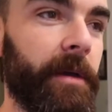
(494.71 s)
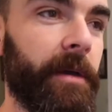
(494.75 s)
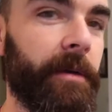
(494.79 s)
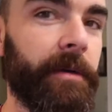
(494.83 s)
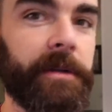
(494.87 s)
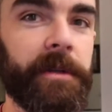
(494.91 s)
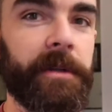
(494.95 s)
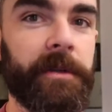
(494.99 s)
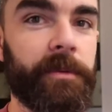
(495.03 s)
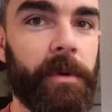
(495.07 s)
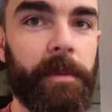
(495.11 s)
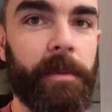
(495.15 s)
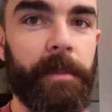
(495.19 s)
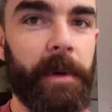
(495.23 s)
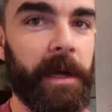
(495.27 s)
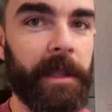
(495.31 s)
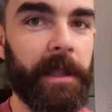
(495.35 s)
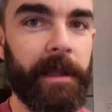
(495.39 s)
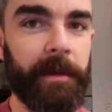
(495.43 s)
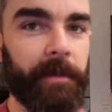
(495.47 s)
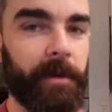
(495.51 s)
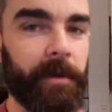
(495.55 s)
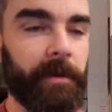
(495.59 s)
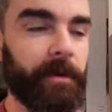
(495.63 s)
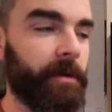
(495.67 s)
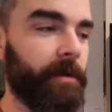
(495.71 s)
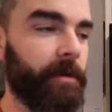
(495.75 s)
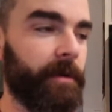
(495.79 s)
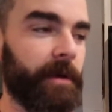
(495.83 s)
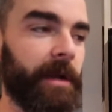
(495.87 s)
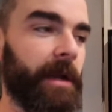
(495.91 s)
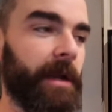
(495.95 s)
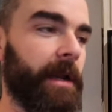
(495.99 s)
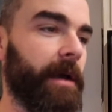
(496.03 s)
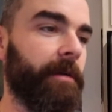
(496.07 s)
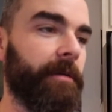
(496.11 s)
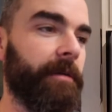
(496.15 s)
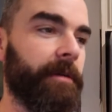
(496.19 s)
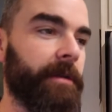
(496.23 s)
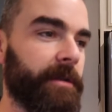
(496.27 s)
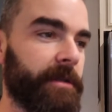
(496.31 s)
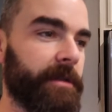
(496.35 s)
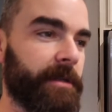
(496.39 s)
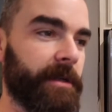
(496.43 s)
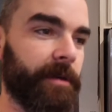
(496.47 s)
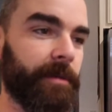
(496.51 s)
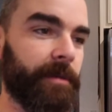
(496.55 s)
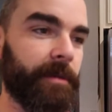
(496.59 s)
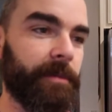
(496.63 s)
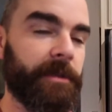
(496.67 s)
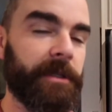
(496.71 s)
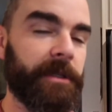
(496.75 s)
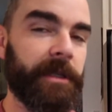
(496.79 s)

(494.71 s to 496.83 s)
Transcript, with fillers: which is where Miley won't go in and out and disturb them,